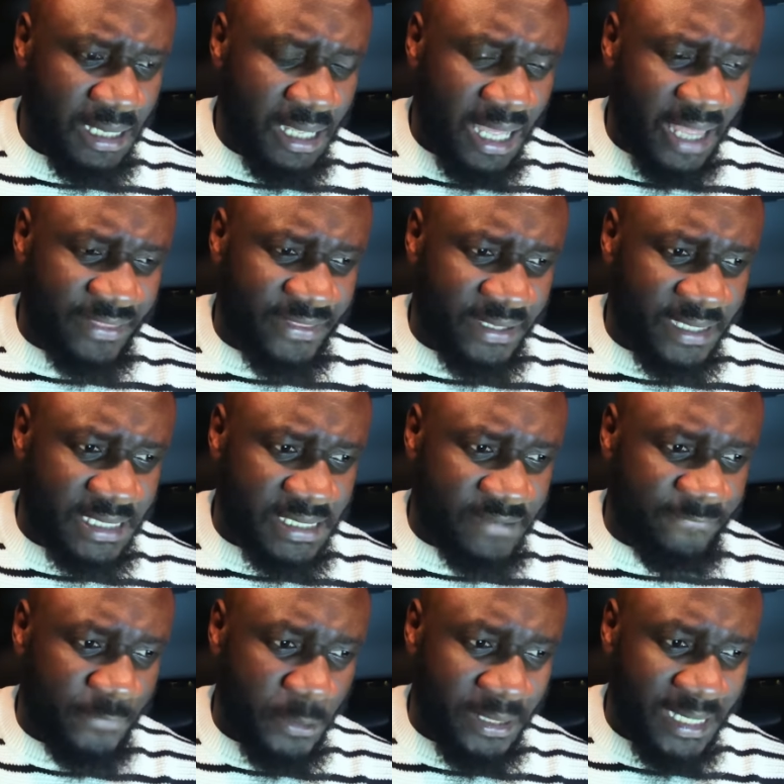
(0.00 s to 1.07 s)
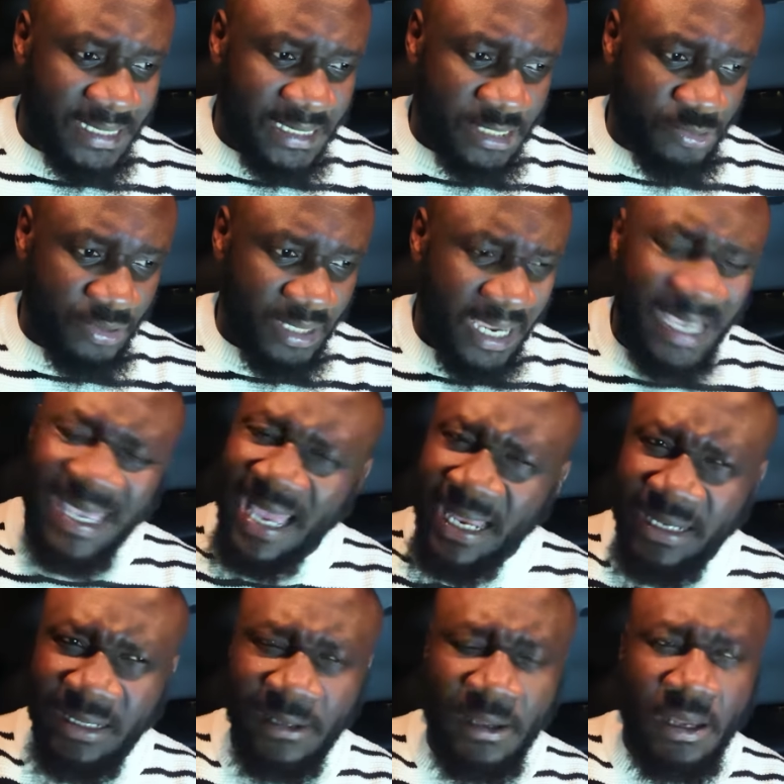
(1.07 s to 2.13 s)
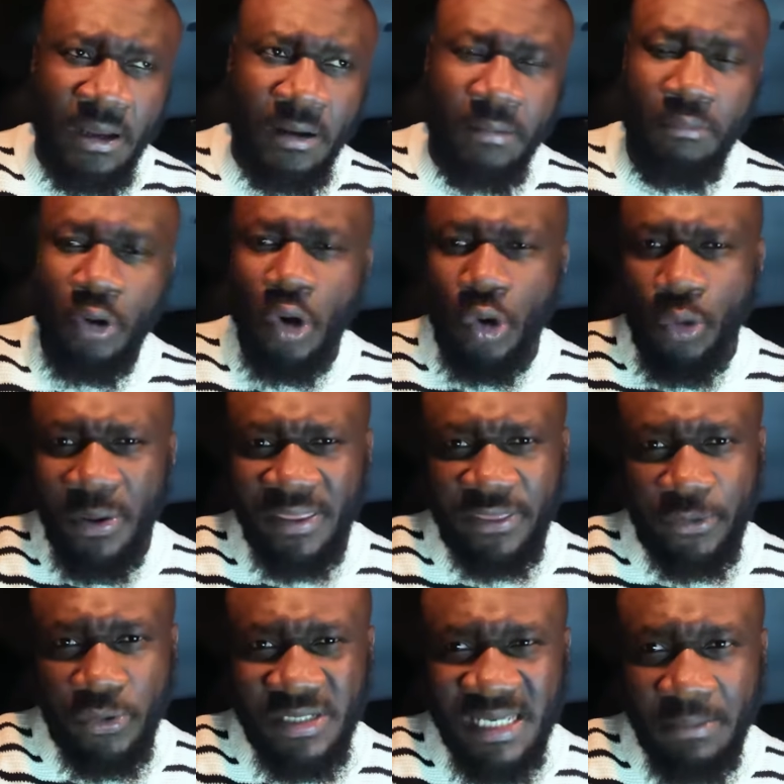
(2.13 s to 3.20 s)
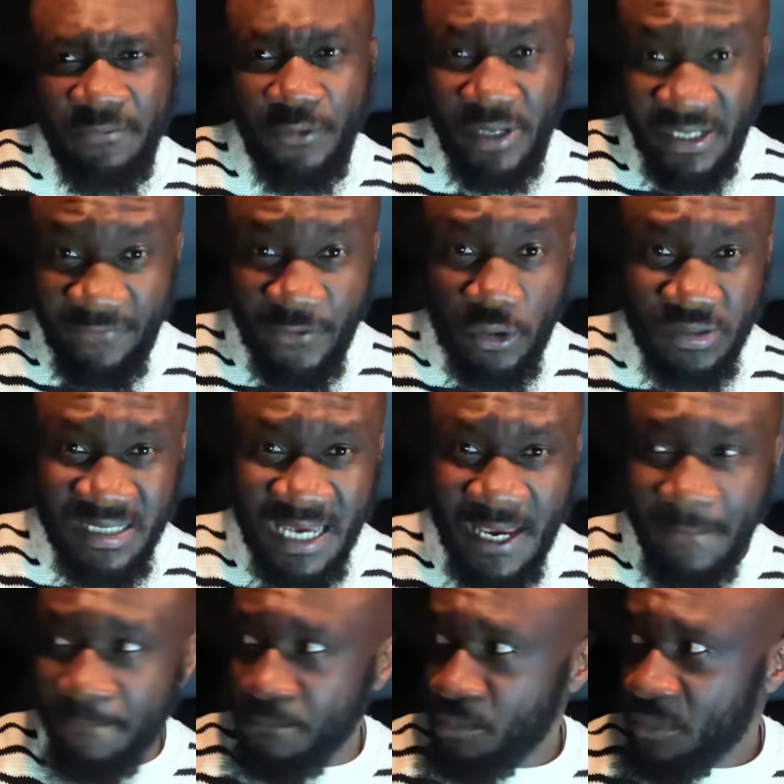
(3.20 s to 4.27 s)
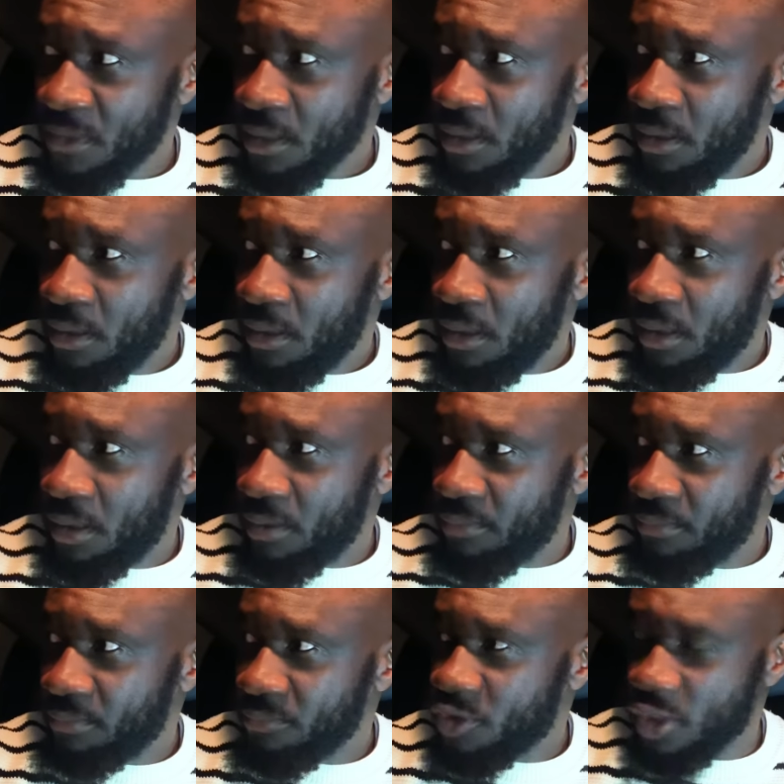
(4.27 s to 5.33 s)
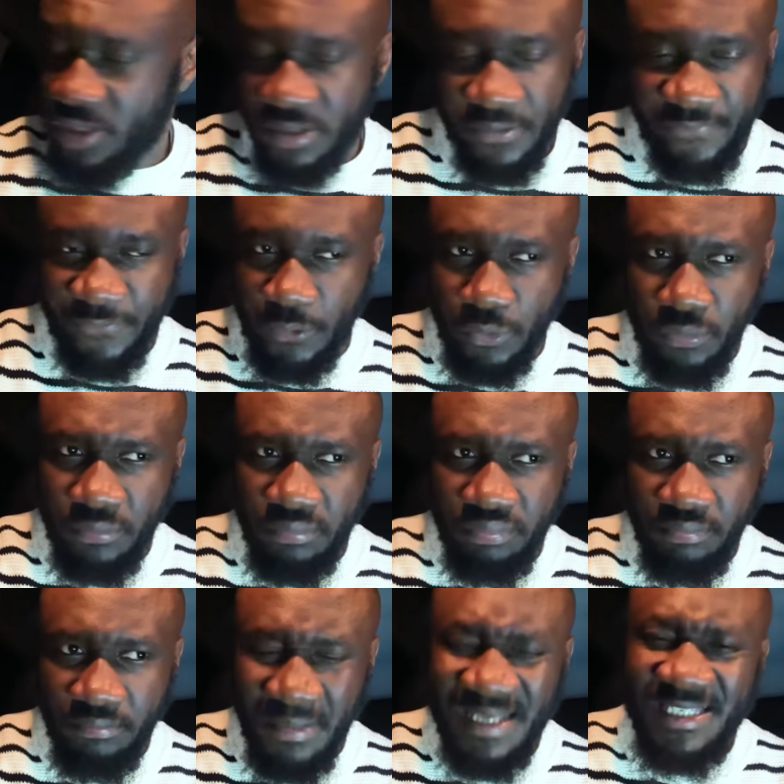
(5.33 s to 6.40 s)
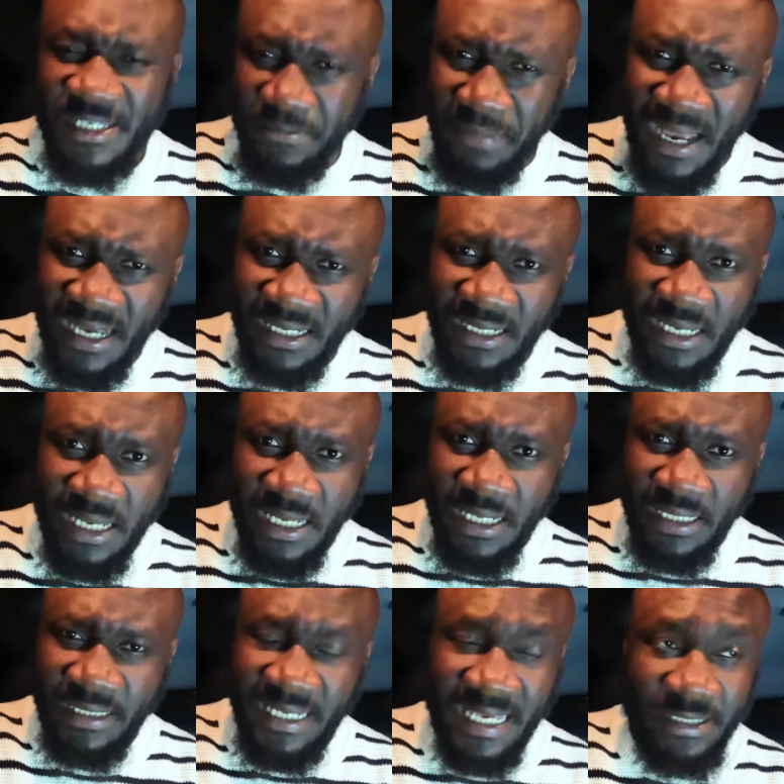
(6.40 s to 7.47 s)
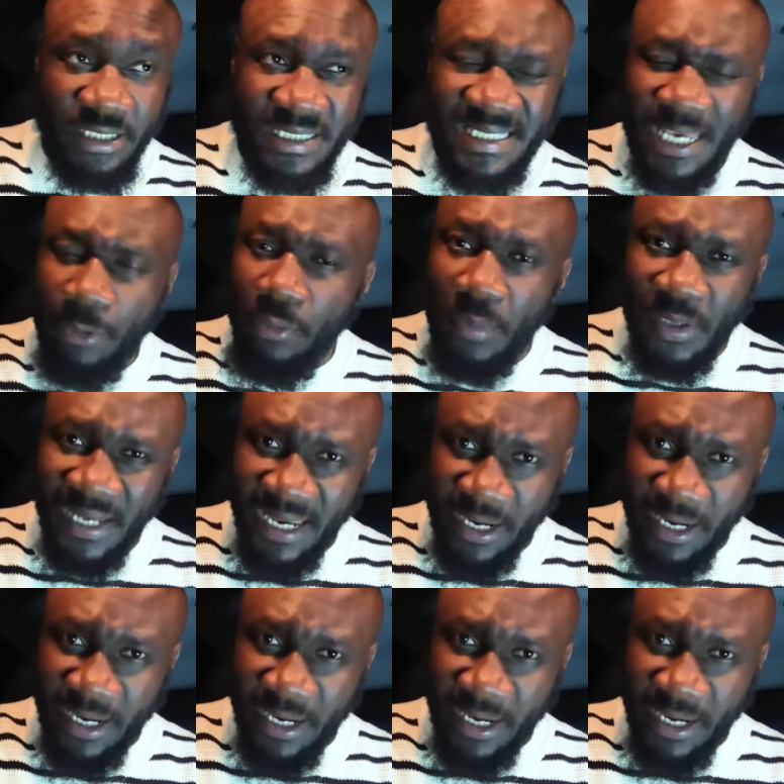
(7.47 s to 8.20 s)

I think it's very necessary. Again, Morocco went through some very difficult time. Just a few months back, they had a terrible